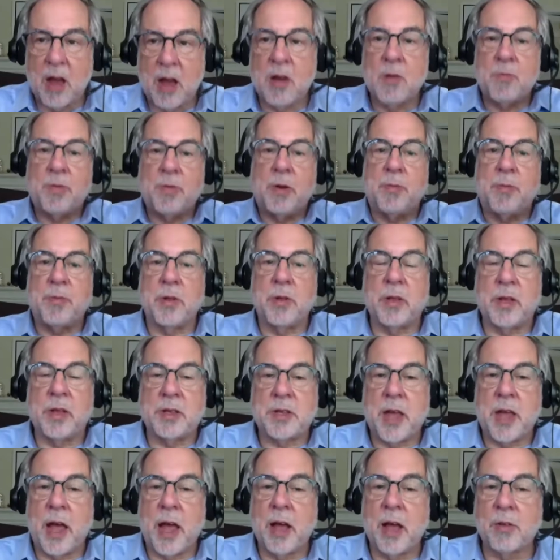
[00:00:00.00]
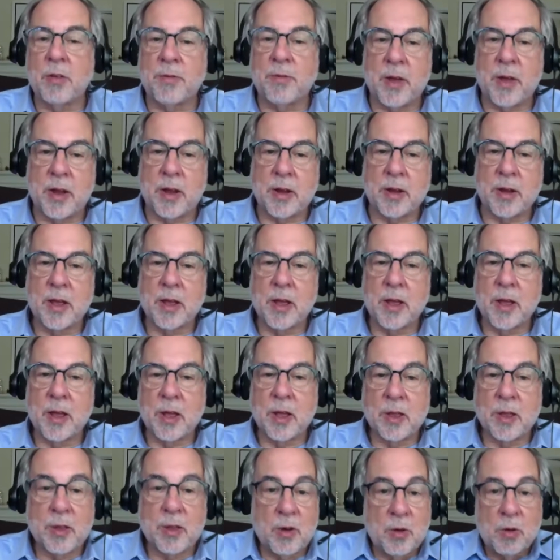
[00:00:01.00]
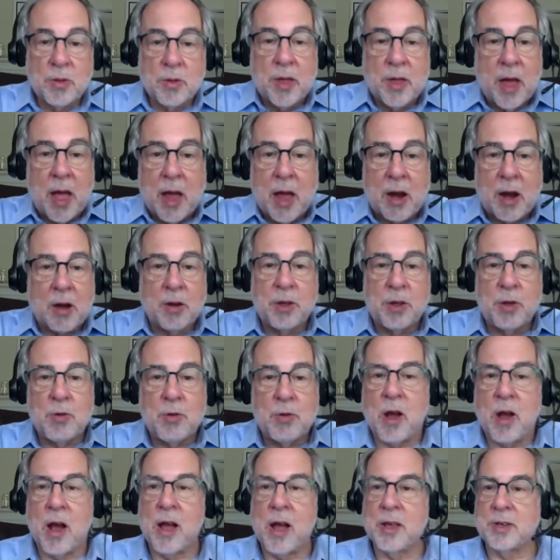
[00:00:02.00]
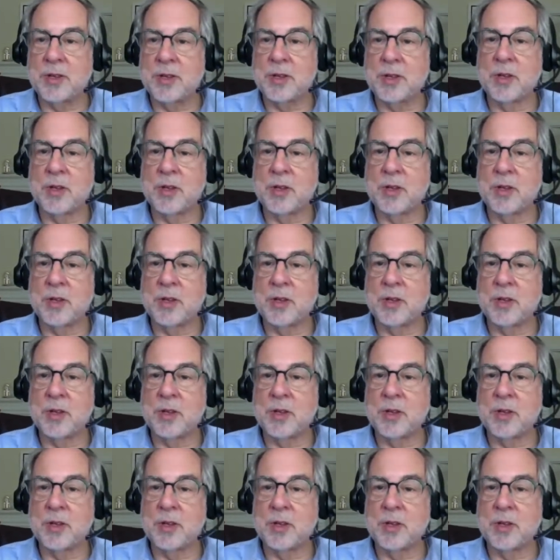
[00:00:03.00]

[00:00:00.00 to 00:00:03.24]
people is elevated, then who the heck are you guys?